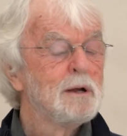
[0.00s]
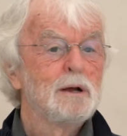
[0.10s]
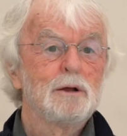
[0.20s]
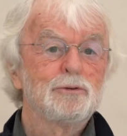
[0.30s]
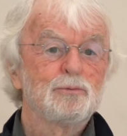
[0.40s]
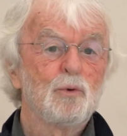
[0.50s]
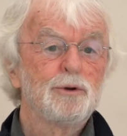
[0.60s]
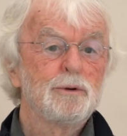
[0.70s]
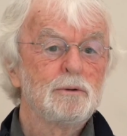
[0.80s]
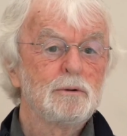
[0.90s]
As
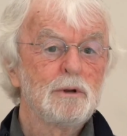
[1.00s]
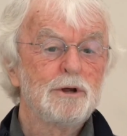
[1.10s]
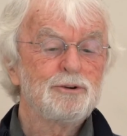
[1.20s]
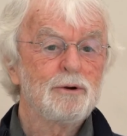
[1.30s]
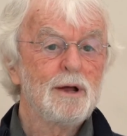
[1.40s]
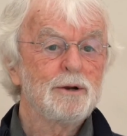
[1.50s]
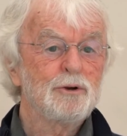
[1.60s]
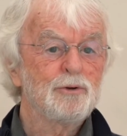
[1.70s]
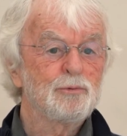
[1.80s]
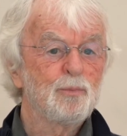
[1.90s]
one later
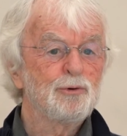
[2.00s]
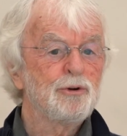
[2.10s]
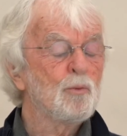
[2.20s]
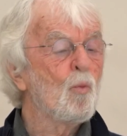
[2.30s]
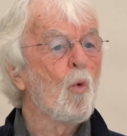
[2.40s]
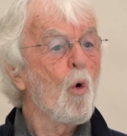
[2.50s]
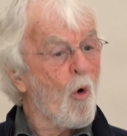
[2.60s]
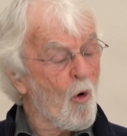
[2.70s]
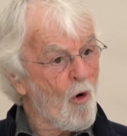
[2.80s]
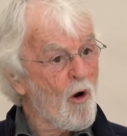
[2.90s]
anarchist put it,
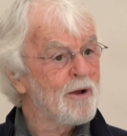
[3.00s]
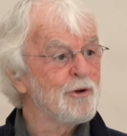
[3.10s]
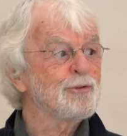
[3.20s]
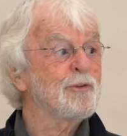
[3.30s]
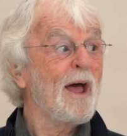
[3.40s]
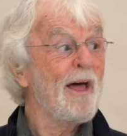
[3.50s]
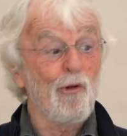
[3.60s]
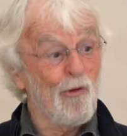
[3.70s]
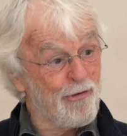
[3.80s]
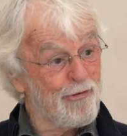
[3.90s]
war is the
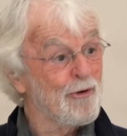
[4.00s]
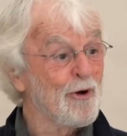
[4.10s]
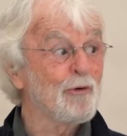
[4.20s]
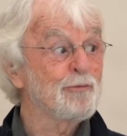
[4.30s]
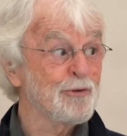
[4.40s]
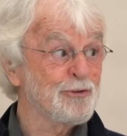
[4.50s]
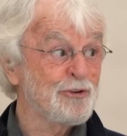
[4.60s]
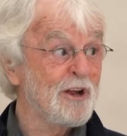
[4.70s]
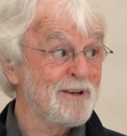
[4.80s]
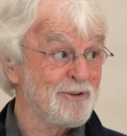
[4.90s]
health of the
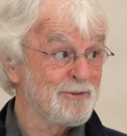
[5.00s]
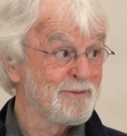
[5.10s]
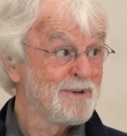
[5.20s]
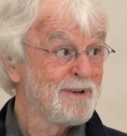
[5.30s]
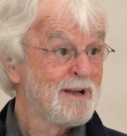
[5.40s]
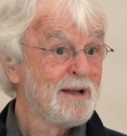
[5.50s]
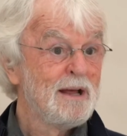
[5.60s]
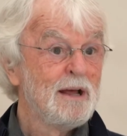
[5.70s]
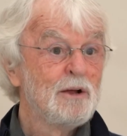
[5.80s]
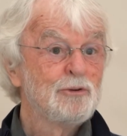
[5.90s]
state.
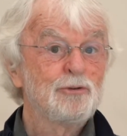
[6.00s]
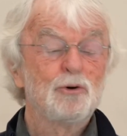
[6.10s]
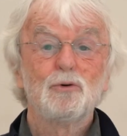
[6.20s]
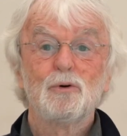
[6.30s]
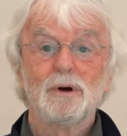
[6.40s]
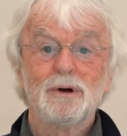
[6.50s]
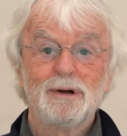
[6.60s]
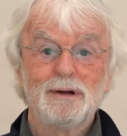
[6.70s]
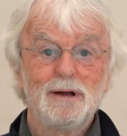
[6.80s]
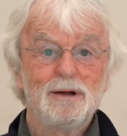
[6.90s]

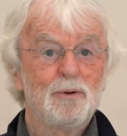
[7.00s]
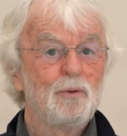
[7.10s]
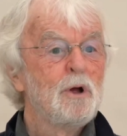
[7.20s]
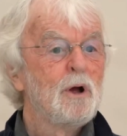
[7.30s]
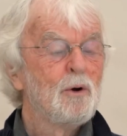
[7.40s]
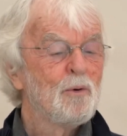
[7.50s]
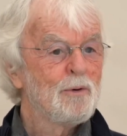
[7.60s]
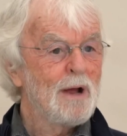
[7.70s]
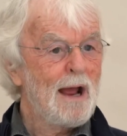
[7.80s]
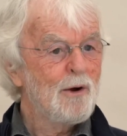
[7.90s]
So
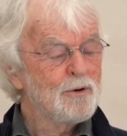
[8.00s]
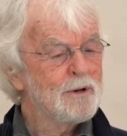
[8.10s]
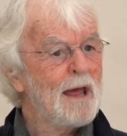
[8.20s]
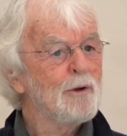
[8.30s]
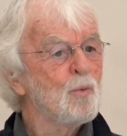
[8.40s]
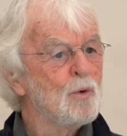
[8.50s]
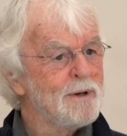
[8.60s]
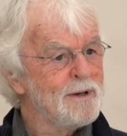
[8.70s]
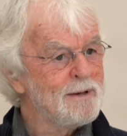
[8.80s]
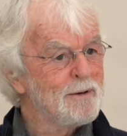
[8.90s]
how can
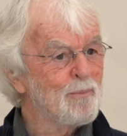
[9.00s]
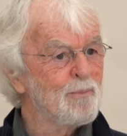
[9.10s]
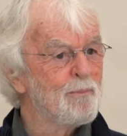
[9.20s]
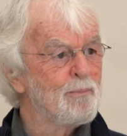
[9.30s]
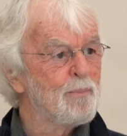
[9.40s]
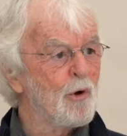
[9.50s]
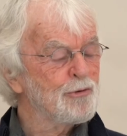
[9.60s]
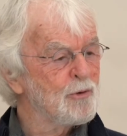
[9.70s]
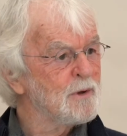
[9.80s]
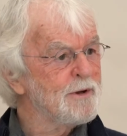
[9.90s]
we
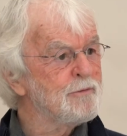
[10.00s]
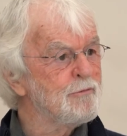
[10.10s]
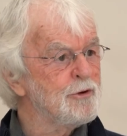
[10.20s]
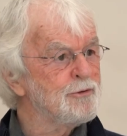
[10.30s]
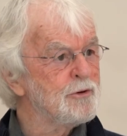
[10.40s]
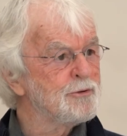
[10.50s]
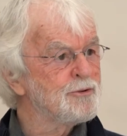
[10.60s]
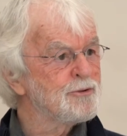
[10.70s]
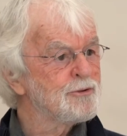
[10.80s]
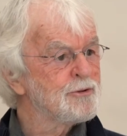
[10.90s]
possibly
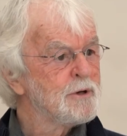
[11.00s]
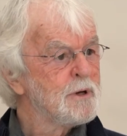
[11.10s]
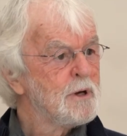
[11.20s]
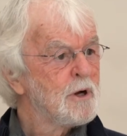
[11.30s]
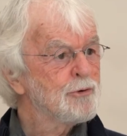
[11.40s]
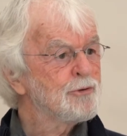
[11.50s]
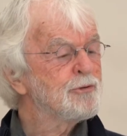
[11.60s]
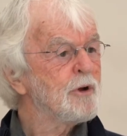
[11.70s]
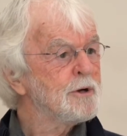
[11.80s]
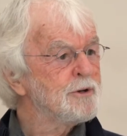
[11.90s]
envisage a
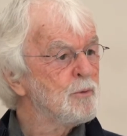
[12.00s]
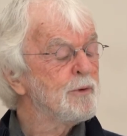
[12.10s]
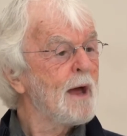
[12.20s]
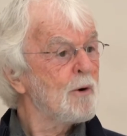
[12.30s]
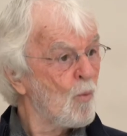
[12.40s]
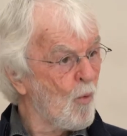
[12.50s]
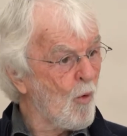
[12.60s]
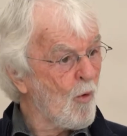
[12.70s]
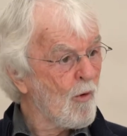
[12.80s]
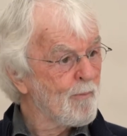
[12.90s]
society without
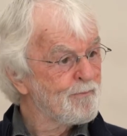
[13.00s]
war?